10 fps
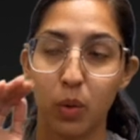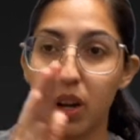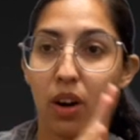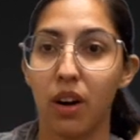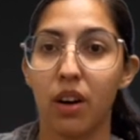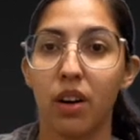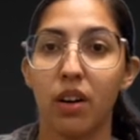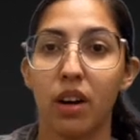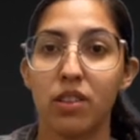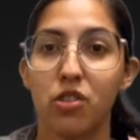we are
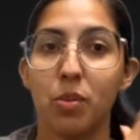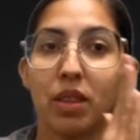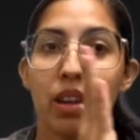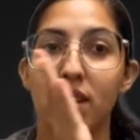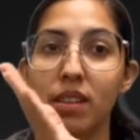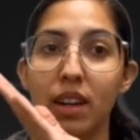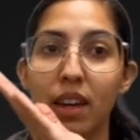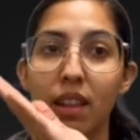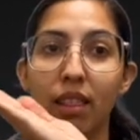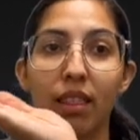assuming that it's gonna
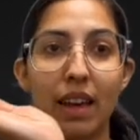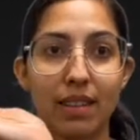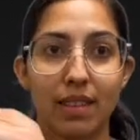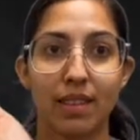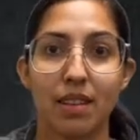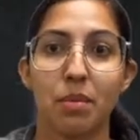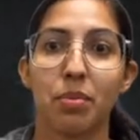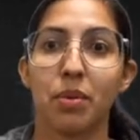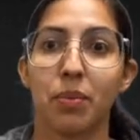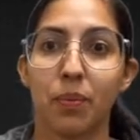get less steep.
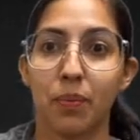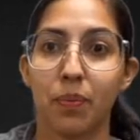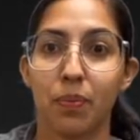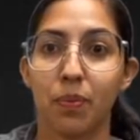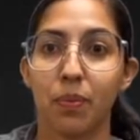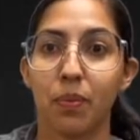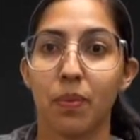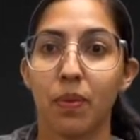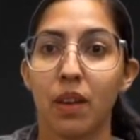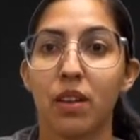
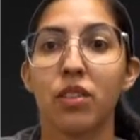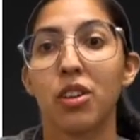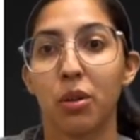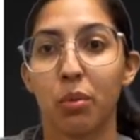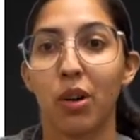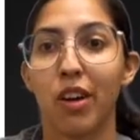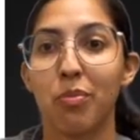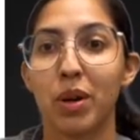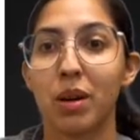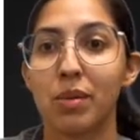So graph
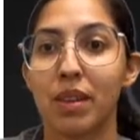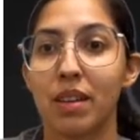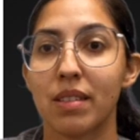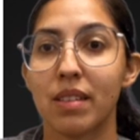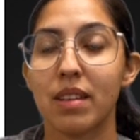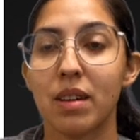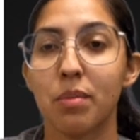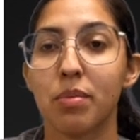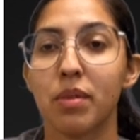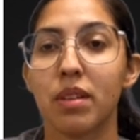becomes less
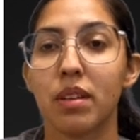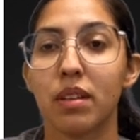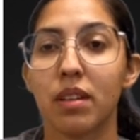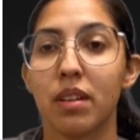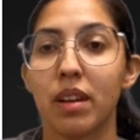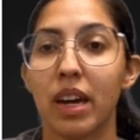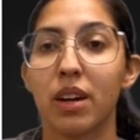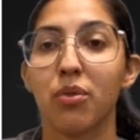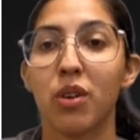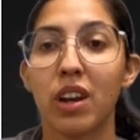steep.
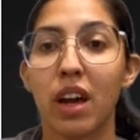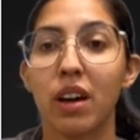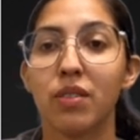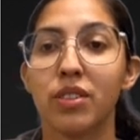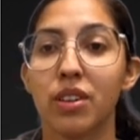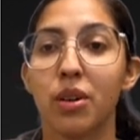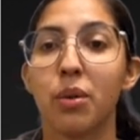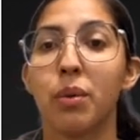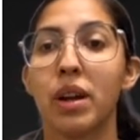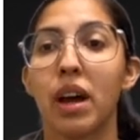-1/2, 0,
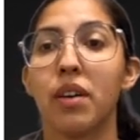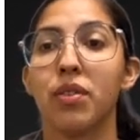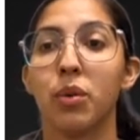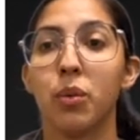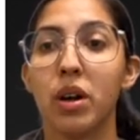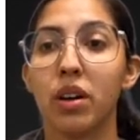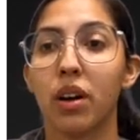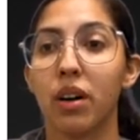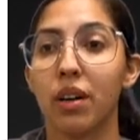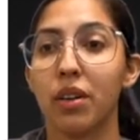1/2, and 1
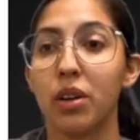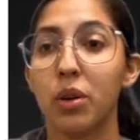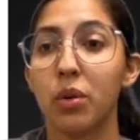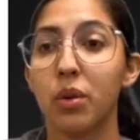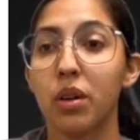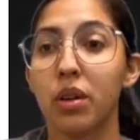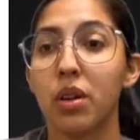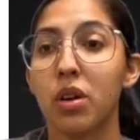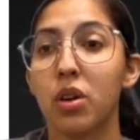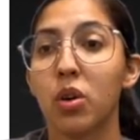are our new
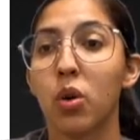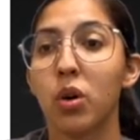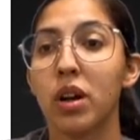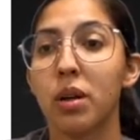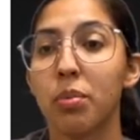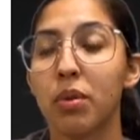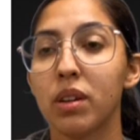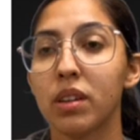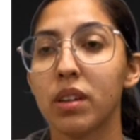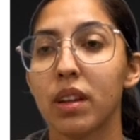coordinate
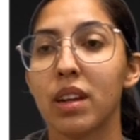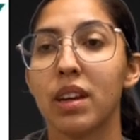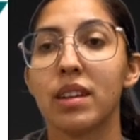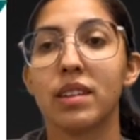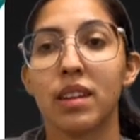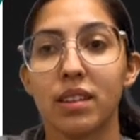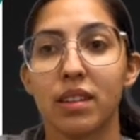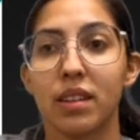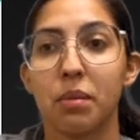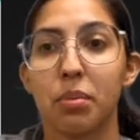points, and it gets less
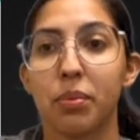steep.